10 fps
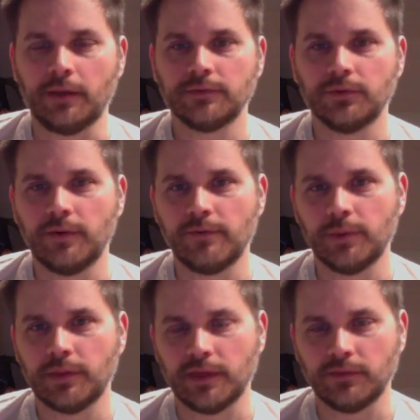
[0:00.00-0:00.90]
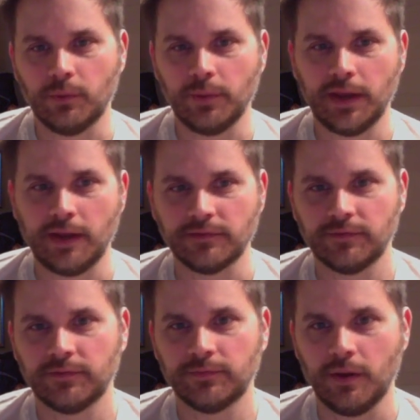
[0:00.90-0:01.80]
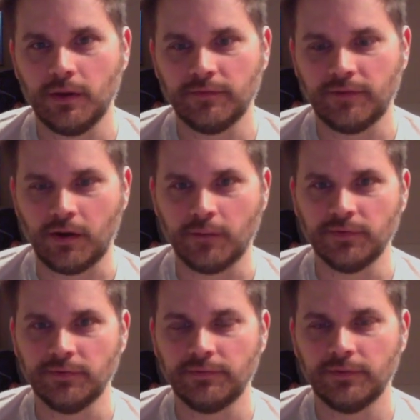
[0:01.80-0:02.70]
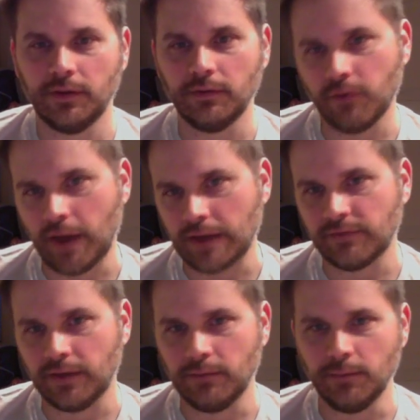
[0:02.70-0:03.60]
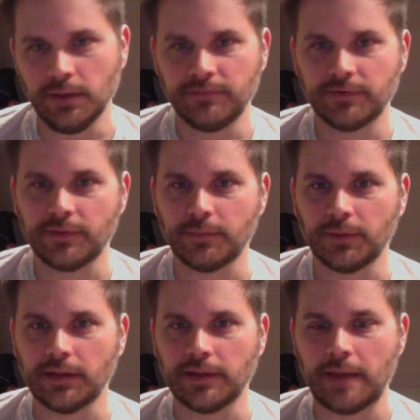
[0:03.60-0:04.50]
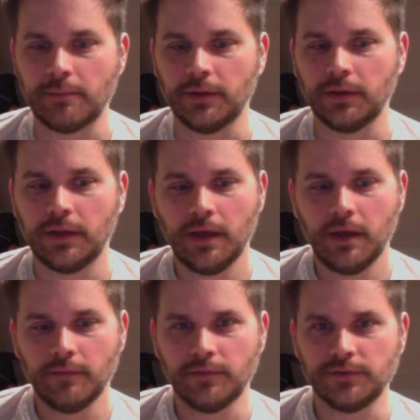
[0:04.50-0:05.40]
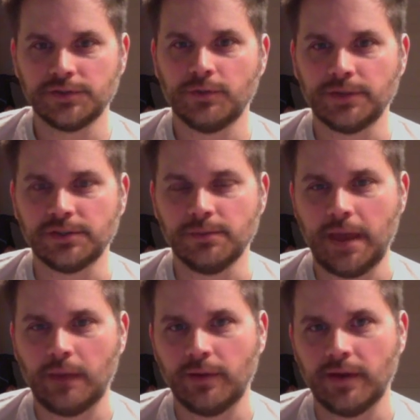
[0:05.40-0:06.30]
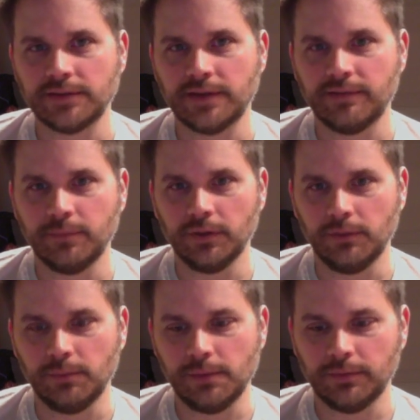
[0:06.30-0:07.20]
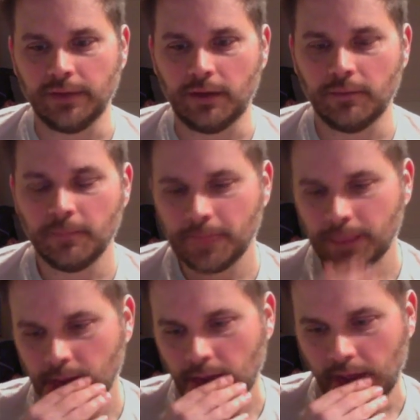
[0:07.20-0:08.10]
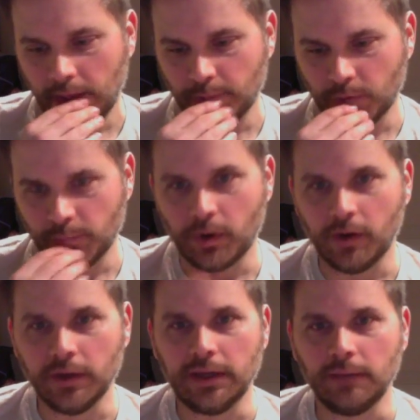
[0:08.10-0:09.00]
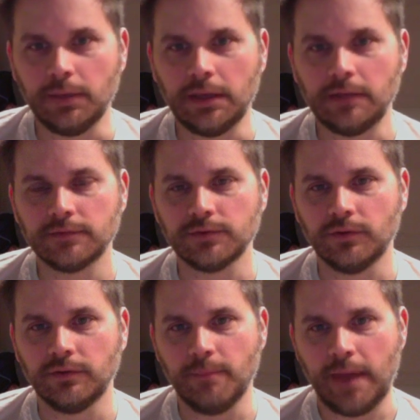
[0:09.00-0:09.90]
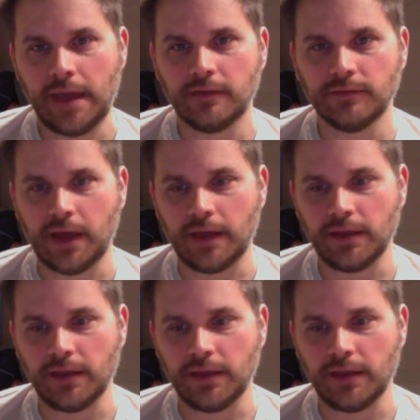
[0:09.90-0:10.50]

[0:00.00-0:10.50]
So everyone thinks, well, we can have small farms and, and grass-fed beef or something like that. But there's just so much demand. We have got seven billion people now, and more and more are eating meat. So the demand is high.